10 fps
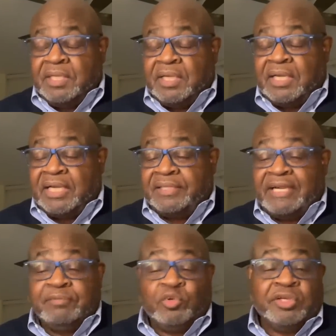uh,
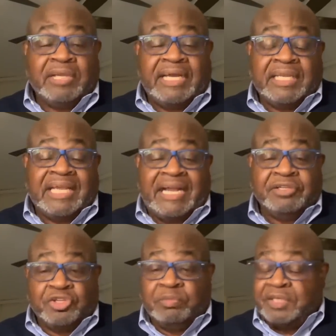that will allow
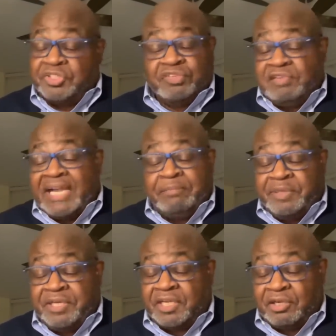you, because you've not
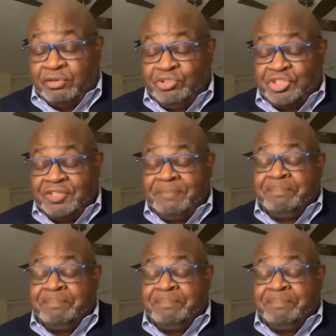been a coach